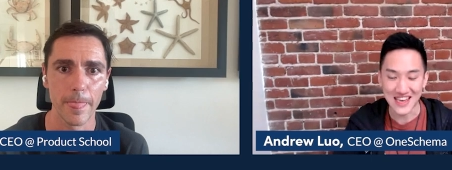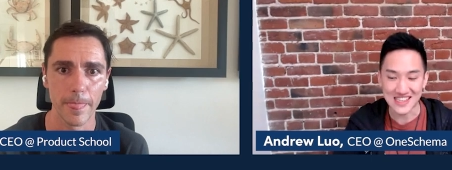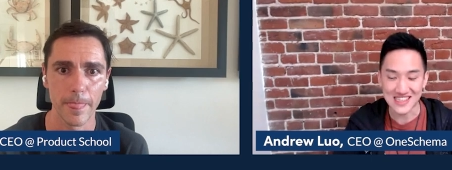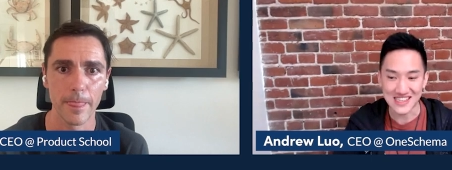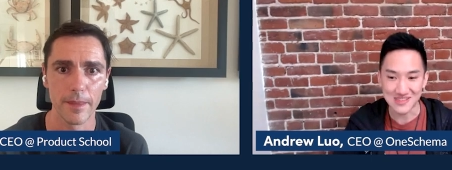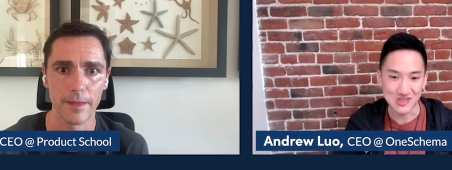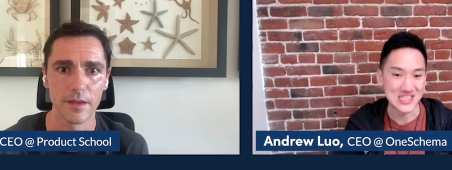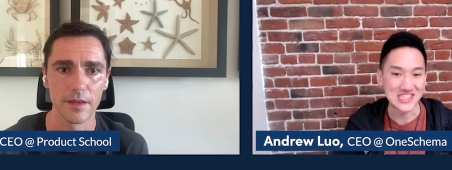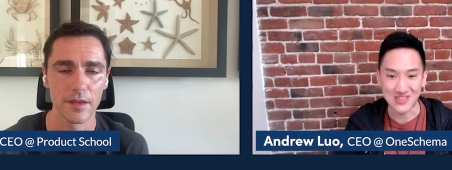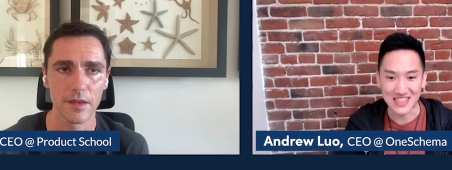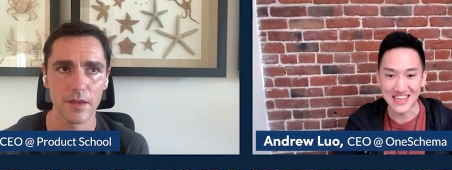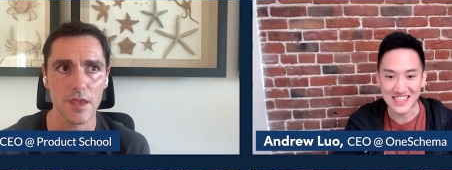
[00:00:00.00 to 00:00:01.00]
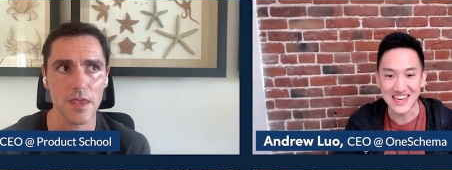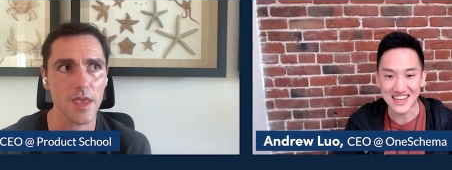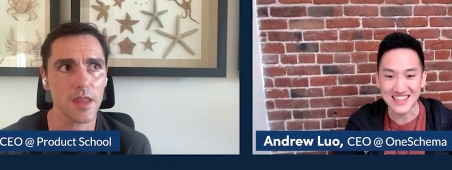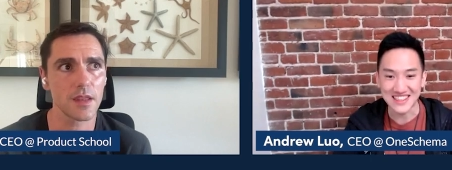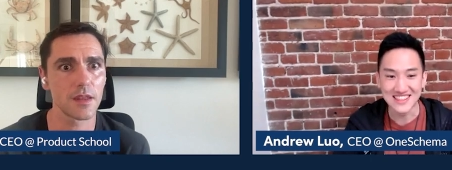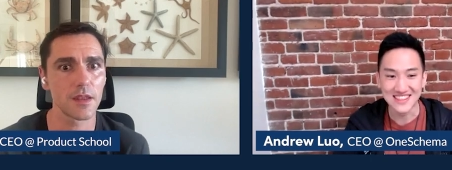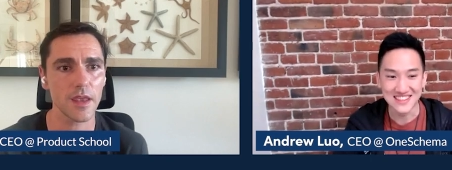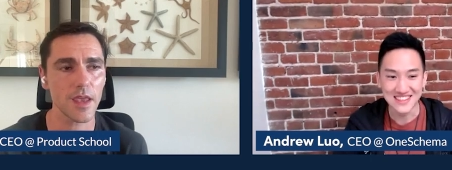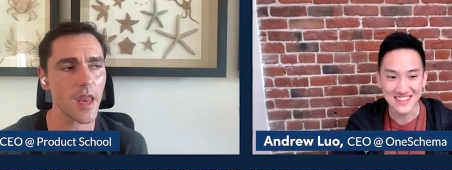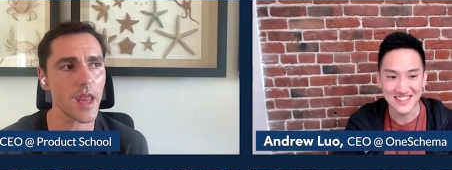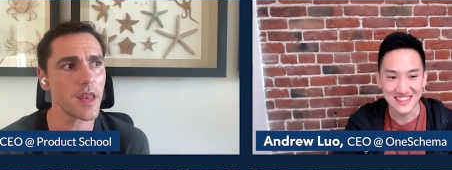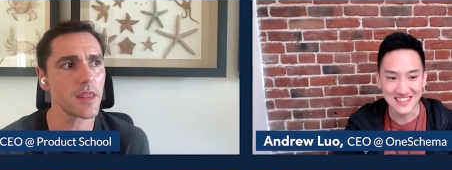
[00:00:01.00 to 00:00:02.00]
Speaker 1: cases, which is really exciting.
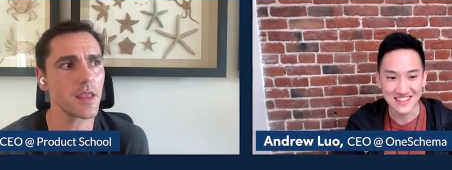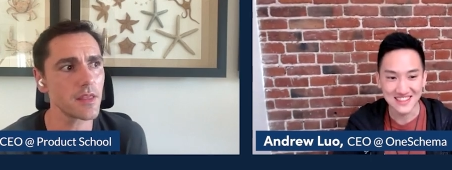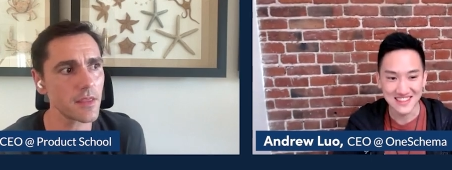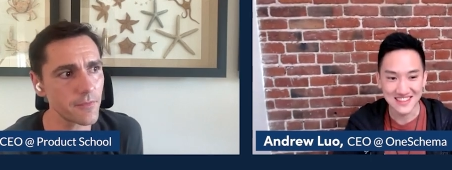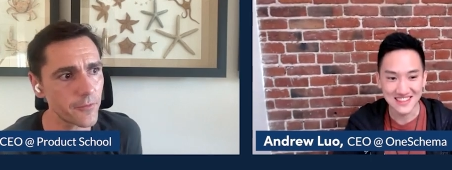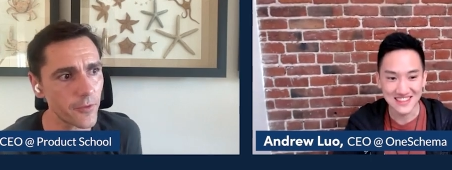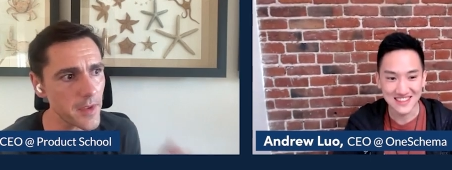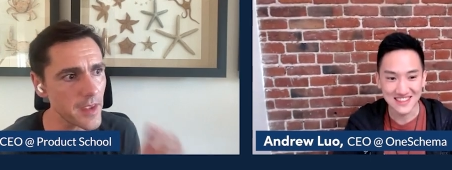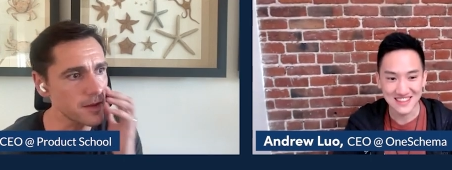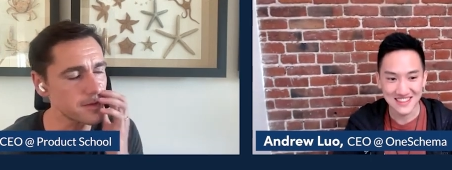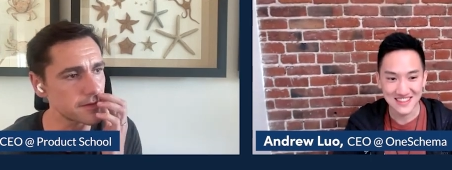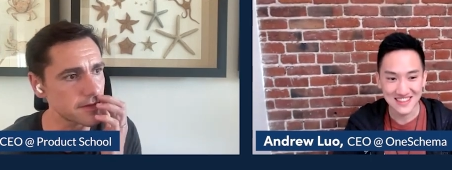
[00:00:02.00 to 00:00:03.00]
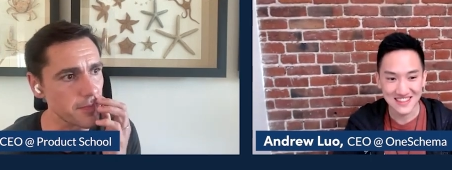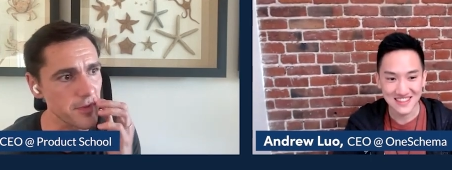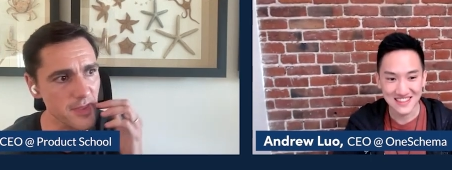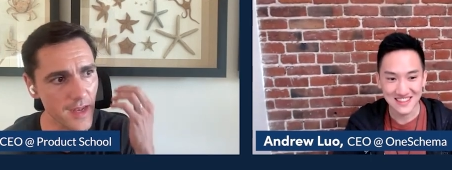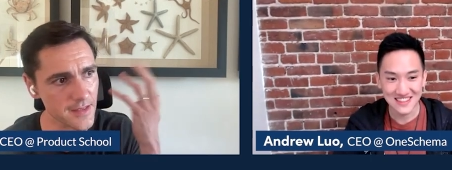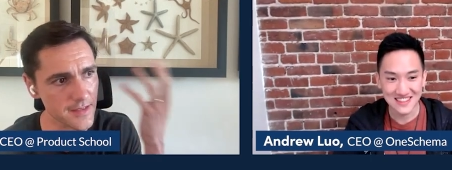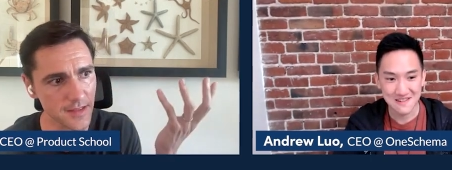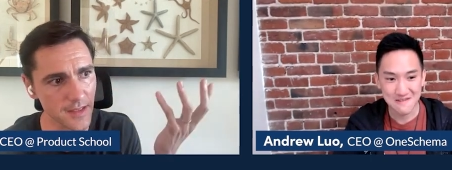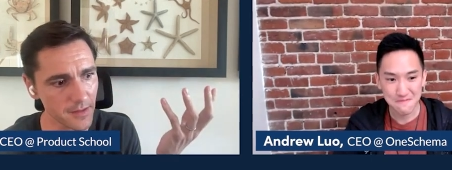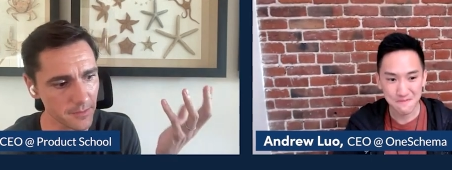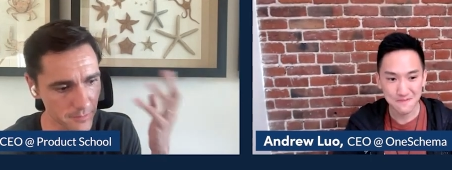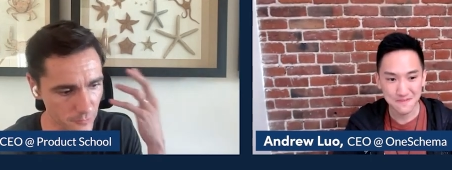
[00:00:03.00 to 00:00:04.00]
Speaker 2: And for me, something that I
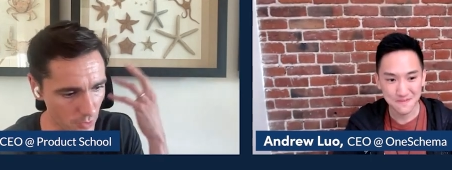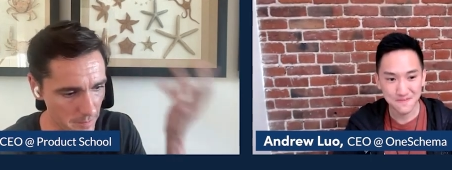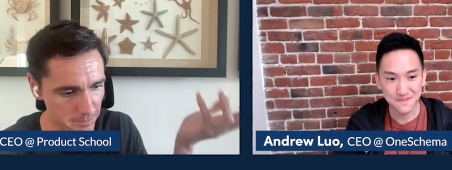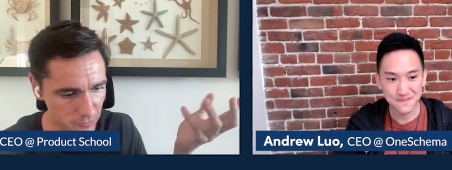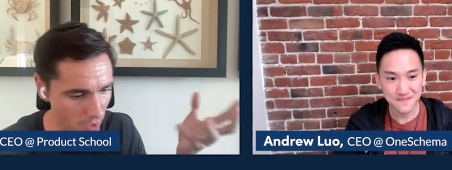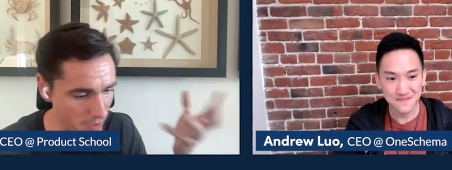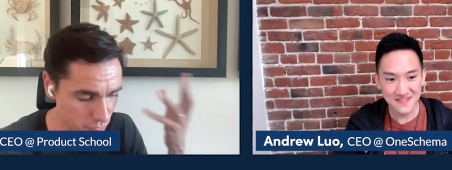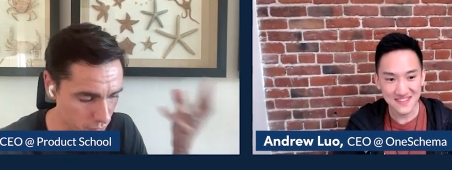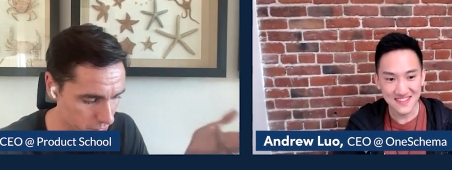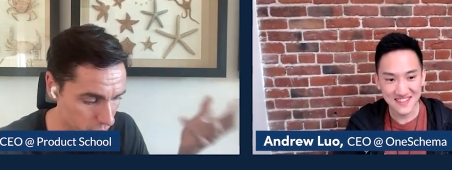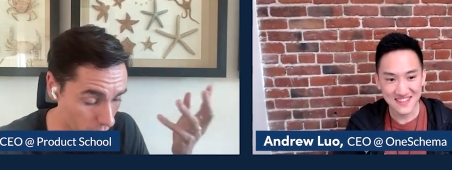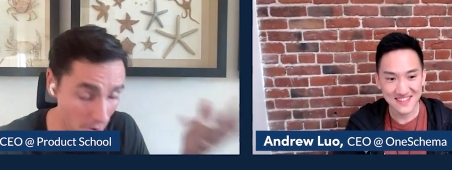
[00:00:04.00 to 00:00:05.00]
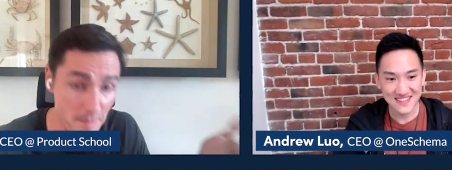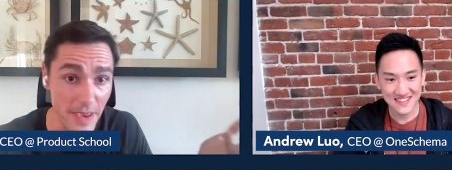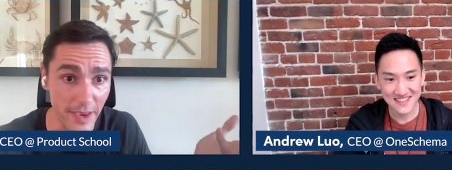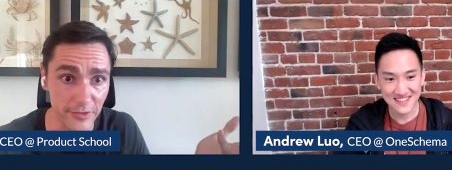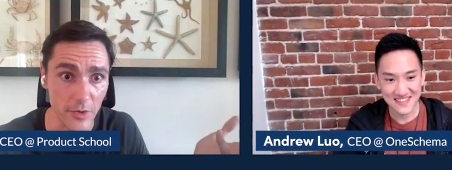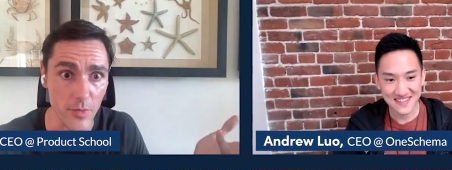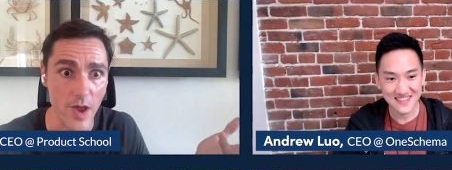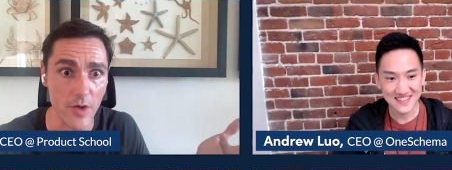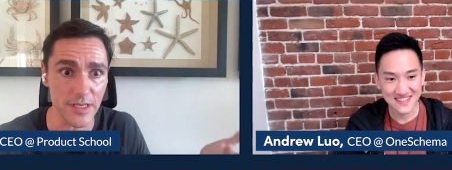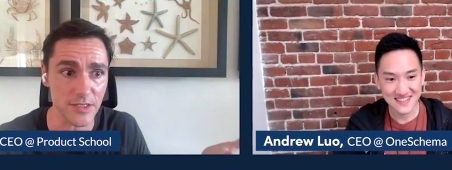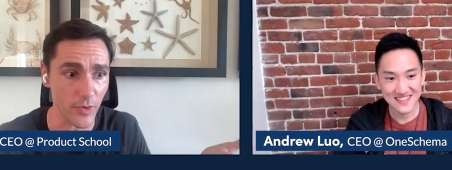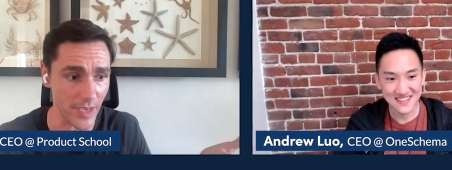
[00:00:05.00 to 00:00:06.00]
still trying to wrap my head around
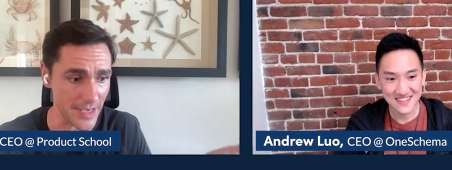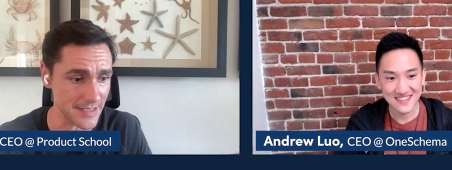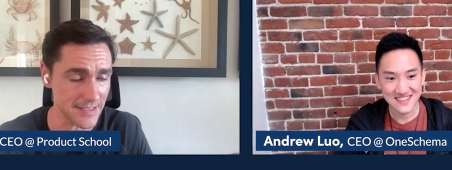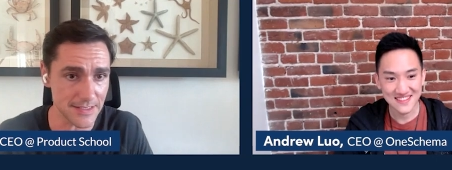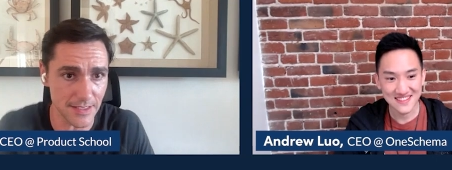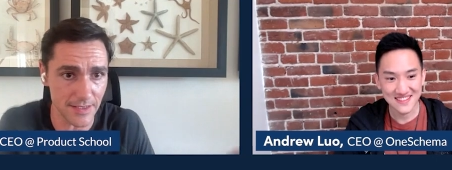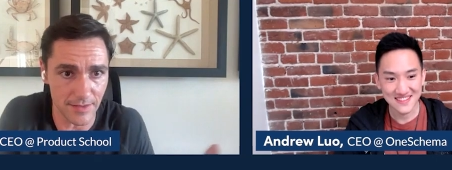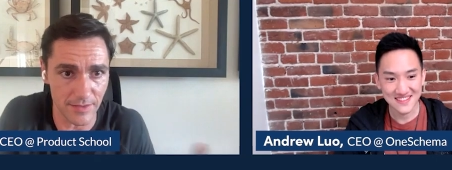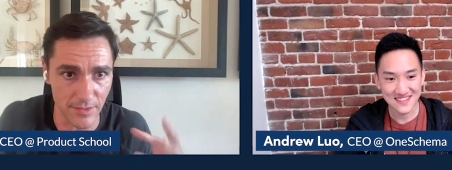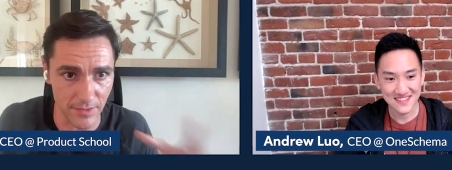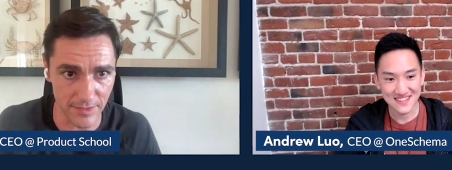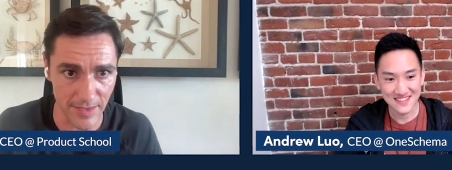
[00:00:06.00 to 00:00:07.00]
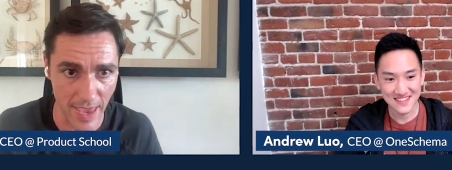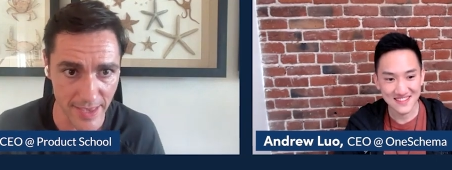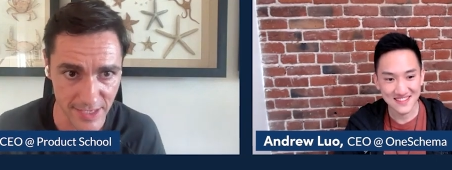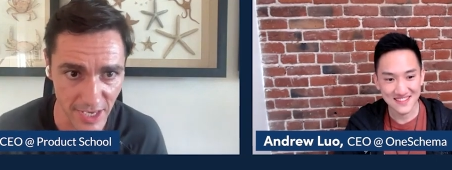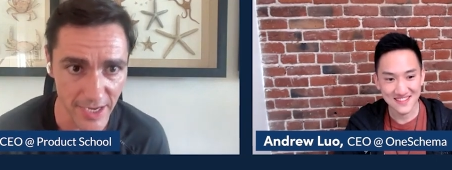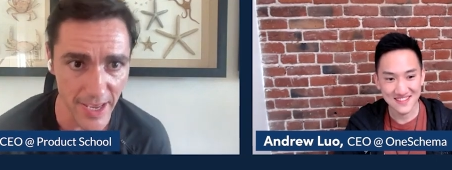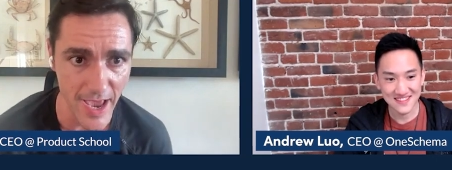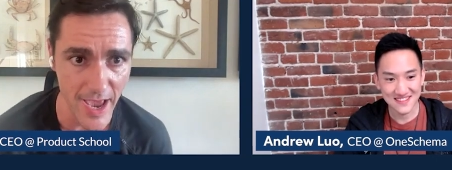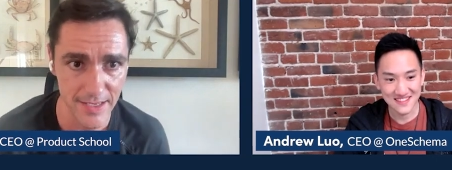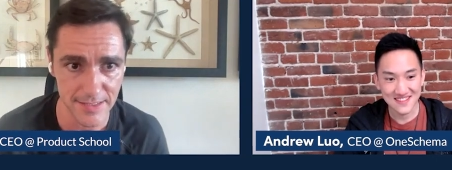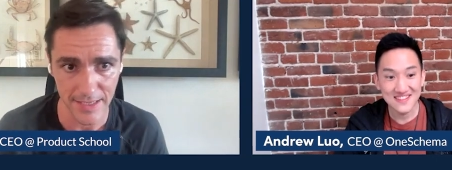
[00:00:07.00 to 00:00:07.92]
is okay, AI